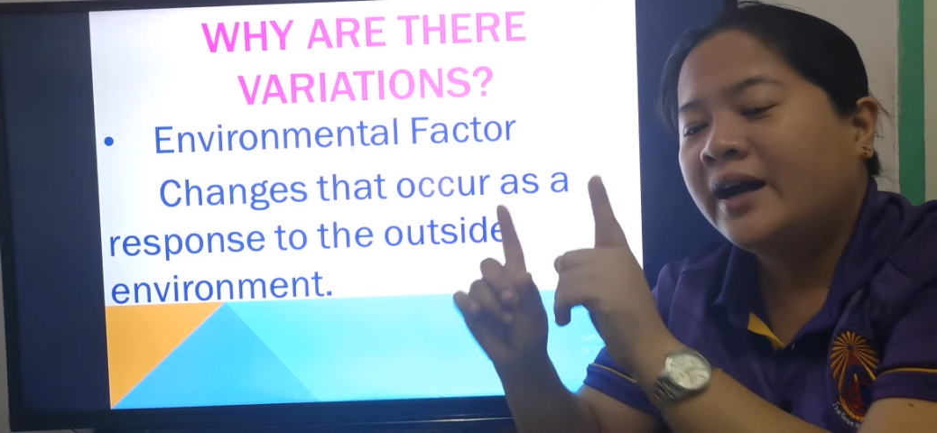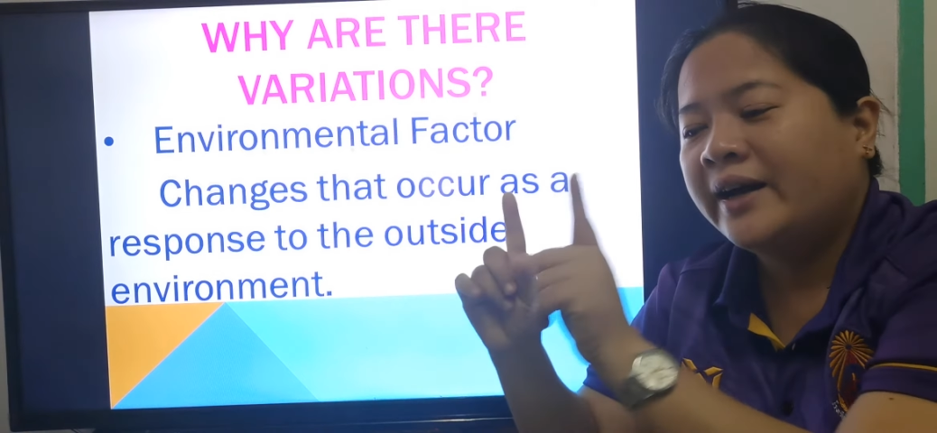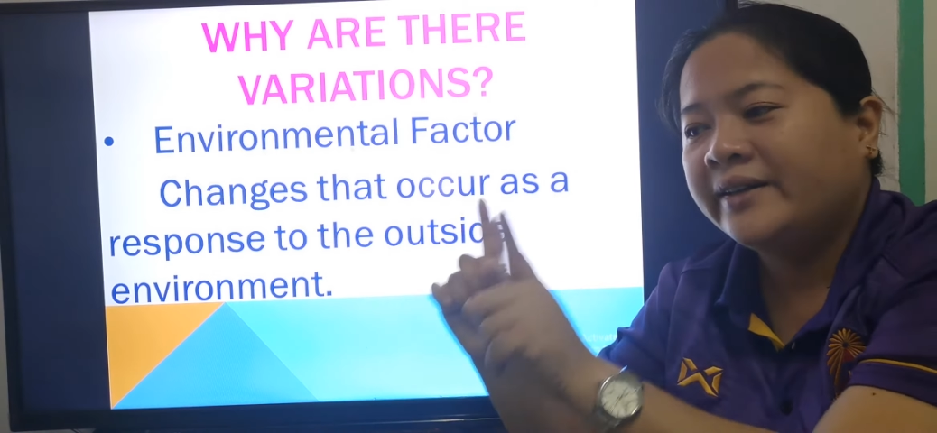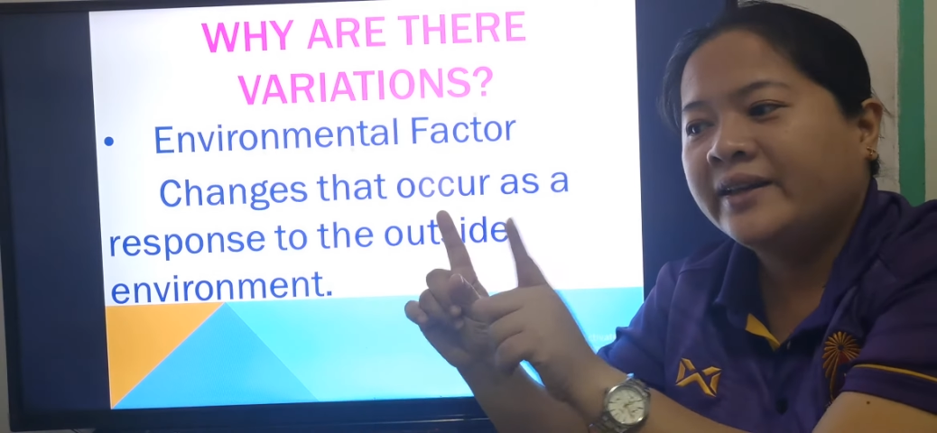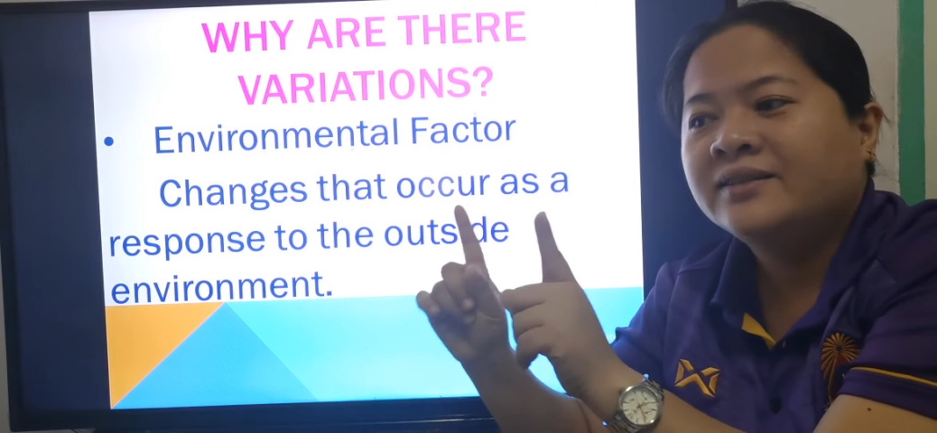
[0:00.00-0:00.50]

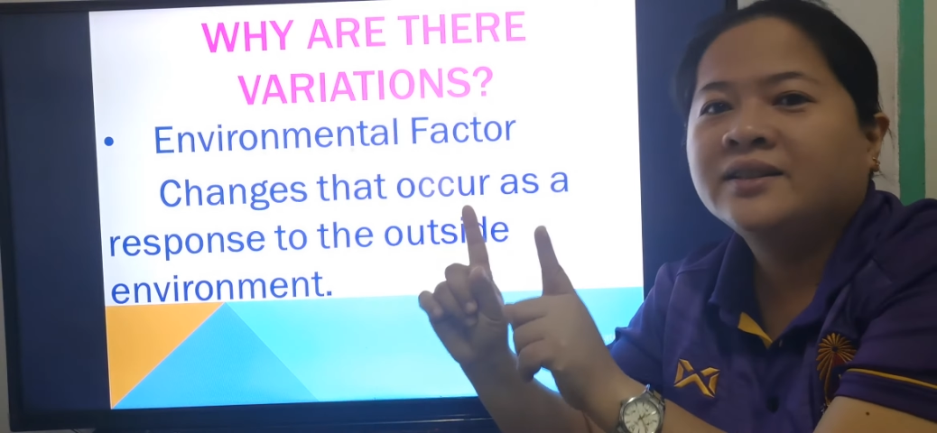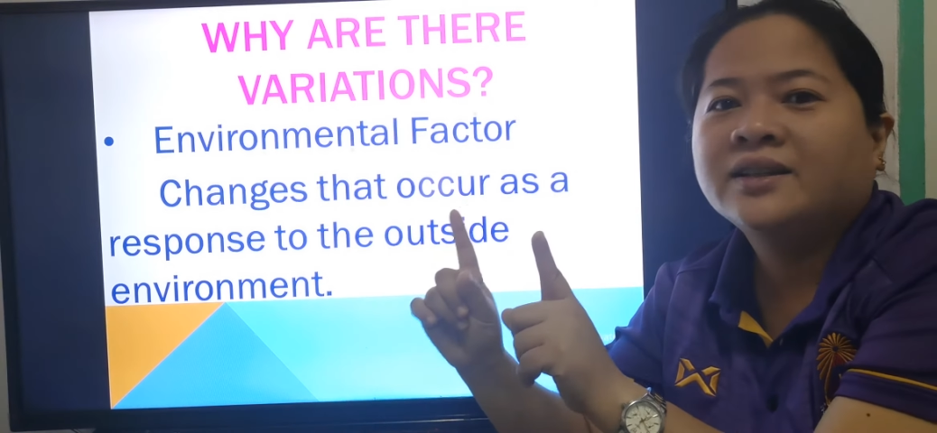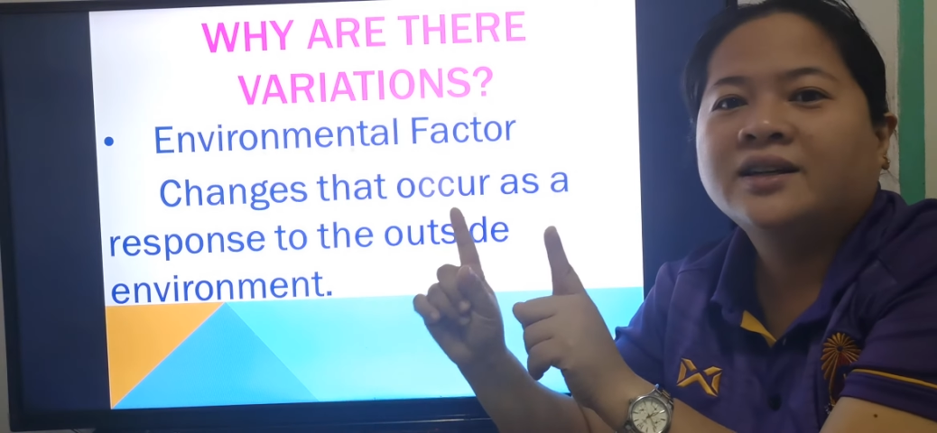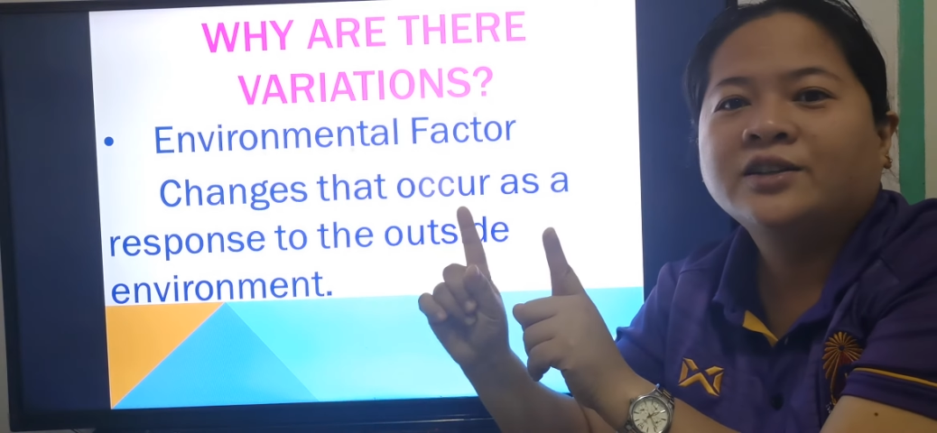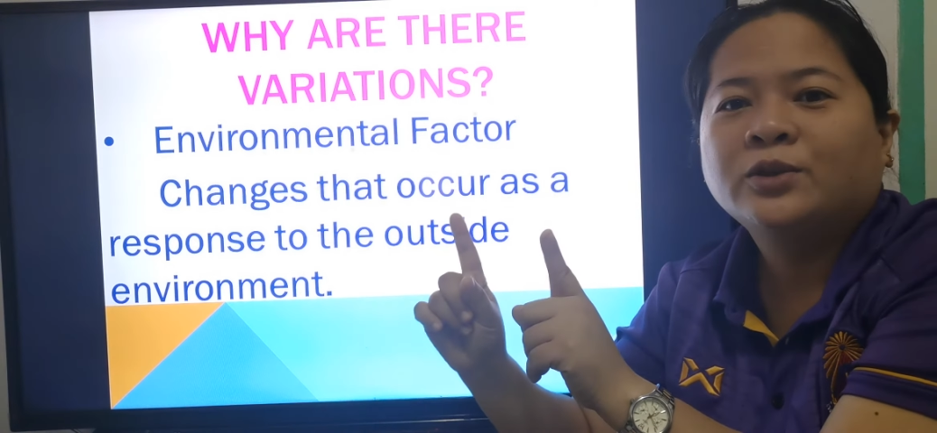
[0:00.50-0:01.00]

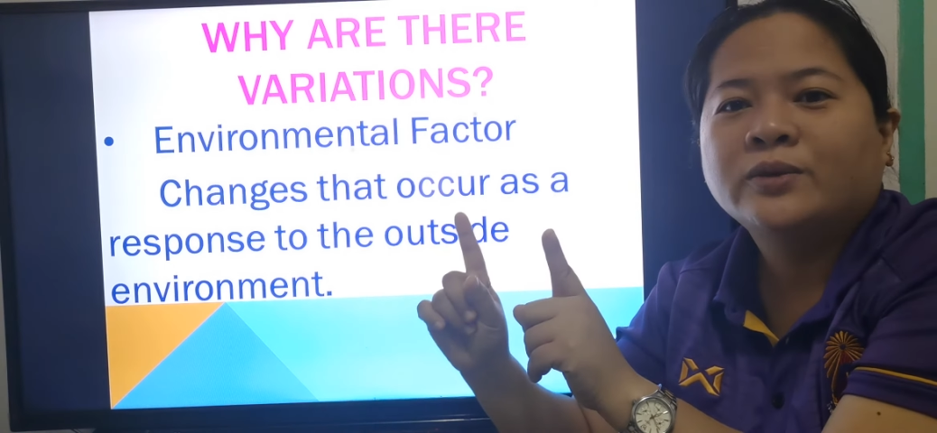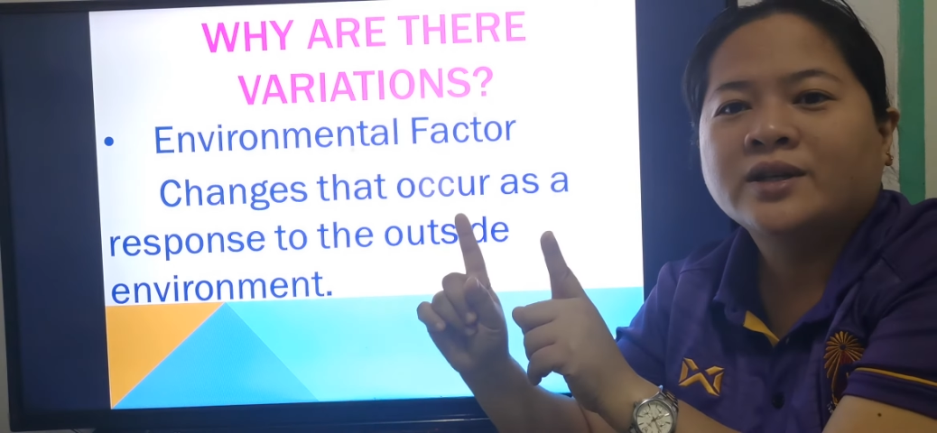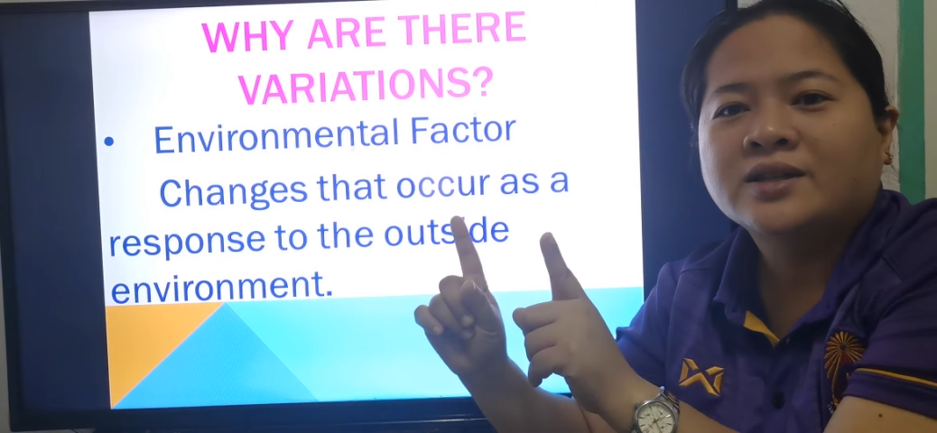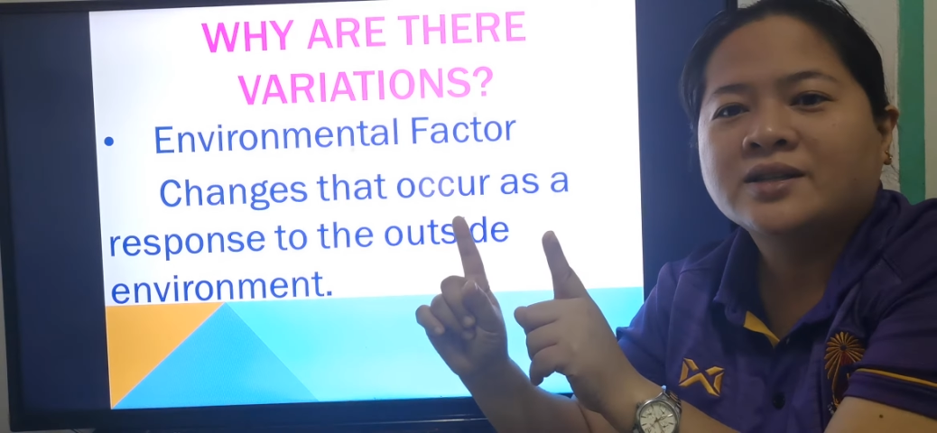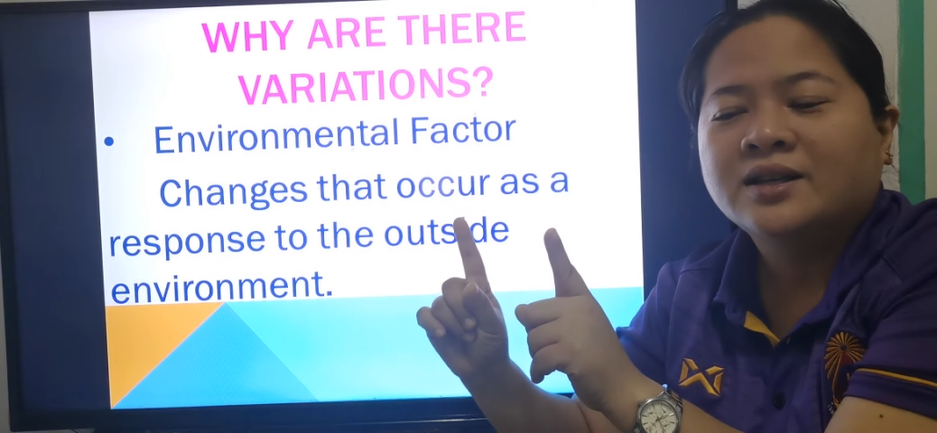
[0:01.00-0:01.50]
Identical
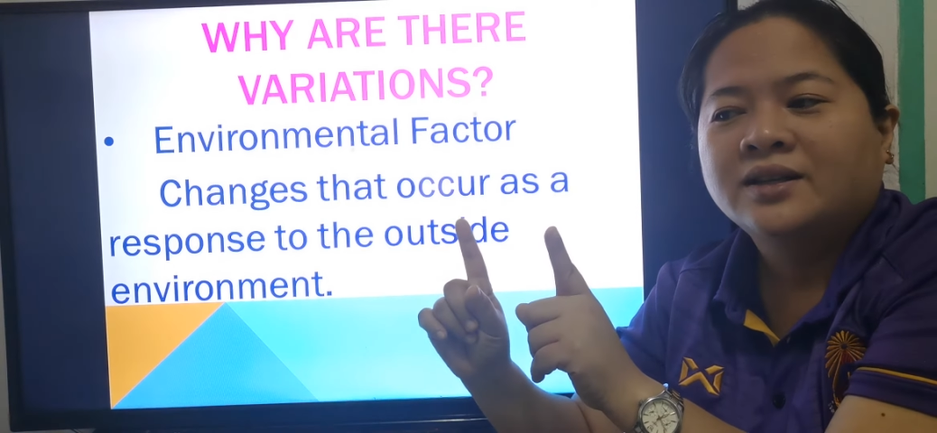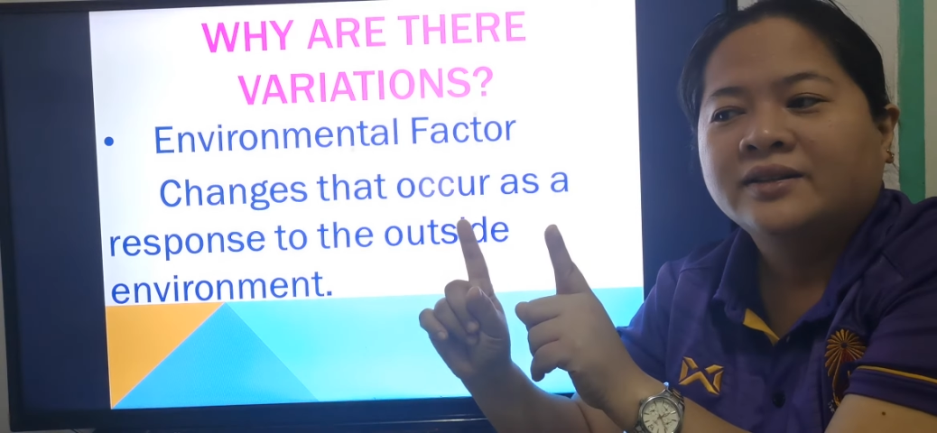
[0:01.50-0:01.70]
twins,